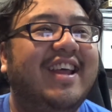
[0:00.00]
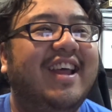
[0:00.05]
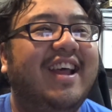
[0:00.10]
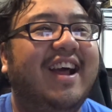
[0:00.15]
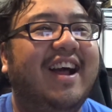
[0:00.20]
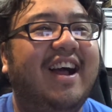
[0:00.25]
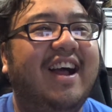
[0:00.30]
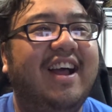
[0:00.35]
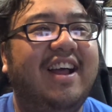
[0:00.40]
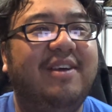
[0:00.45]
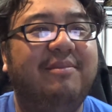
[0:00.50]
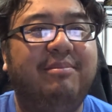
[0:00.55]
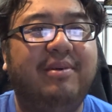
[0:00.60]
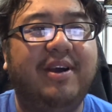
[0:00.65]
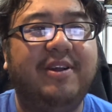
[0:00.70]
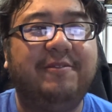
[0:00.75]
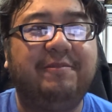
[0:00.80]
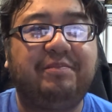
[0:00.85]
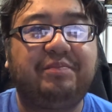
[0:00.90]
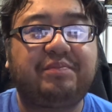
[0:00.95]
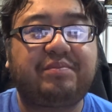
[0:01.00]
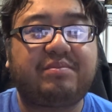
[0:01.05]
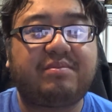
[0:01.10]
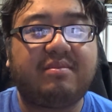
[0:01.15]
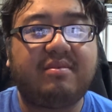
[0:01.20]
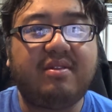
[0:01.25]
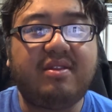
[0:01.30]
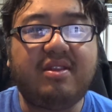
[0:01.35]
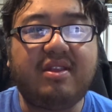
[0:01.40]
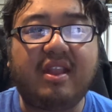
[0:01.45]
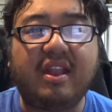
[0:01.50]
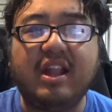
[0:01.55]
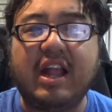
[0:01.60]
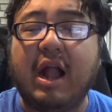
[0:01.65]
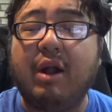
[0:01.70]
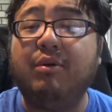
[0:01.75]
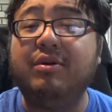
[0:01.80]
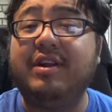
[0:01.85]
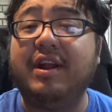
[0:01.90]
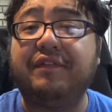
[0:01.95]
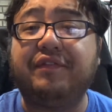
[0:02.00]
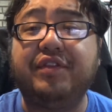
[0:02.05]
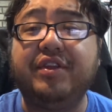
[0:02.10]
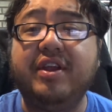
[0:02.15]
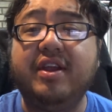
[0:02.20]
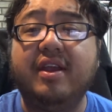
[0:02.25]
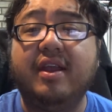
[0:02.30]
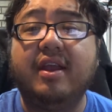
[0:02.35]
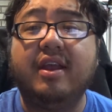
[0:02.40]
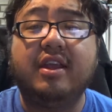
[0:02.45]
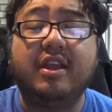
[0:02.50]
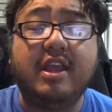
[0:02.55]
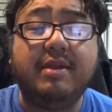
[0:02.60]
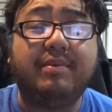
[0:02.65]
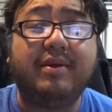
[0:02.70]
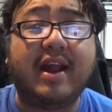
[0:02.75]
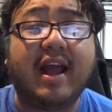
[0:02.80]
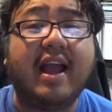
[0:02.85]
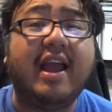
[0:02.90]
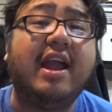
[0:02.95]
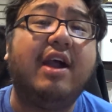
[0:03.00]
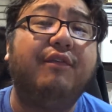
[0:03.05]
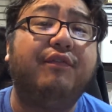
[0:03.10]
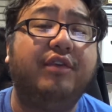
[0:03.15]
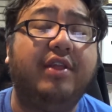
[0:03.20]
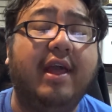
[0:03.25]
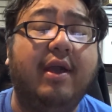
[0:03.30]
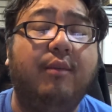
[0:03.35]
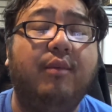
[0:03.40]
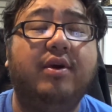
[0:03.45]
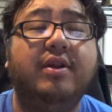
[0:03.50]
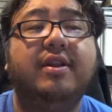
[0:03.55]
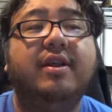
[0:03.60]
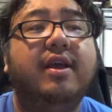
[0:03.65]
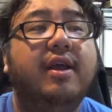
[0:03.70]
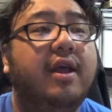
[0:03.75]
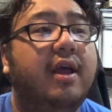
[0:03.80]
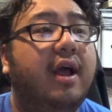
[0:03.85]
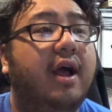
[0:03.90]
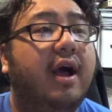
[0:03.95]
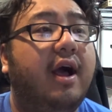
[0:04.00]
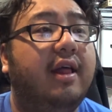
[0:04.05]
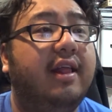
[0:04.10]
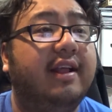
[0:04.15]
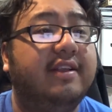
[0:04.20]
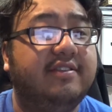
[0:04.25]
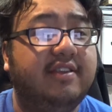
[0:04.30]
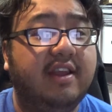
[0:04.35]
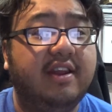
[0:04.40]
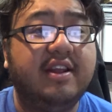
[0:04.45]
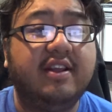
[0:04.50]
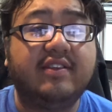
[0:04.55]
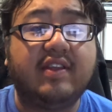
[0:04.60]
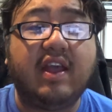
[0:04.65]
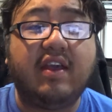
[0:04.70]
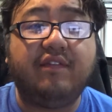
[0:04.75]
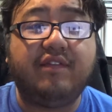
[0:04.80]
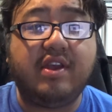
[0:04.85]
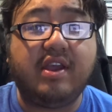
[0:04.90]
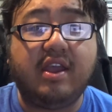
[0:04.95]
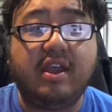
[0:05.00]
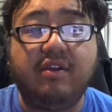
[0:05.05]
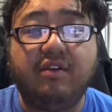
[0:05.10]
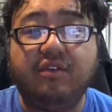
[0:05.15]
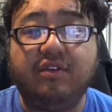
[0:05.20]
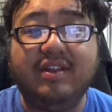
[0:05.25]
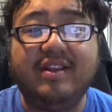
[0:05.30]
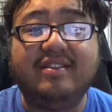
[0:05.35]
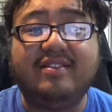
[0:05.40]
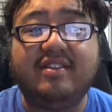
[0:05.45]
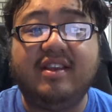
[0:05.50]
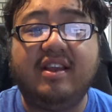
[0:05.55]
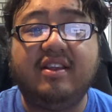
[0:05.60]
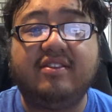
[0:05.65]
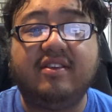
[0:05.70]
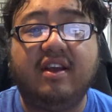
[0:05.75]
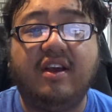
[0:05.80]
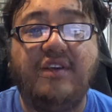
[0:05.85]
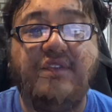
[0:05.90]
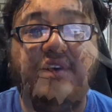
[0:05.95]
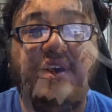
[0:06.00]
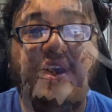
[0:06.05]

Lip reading: but I would definitely keep an eye out for that one. Like I said, it does have a release date of